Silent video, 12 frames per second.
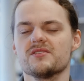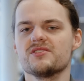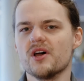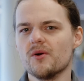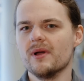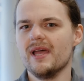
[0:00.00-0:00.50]

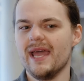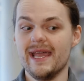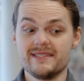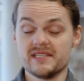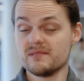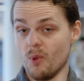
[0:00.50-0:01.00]
So
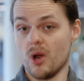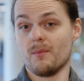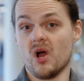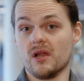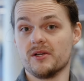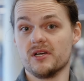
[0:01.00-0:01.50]
it's a smart
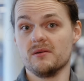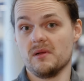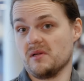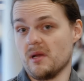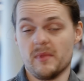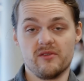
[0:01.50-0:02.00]
monitor
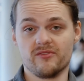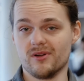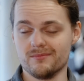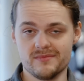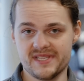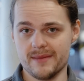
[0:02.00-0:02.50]
coming
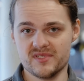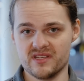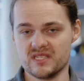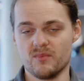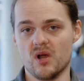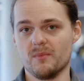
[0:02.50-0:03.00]
from
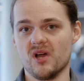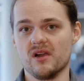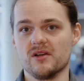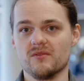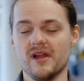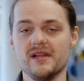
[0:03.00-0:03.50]
Samsung Smart
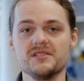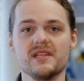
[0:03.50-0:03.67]
Monitor range.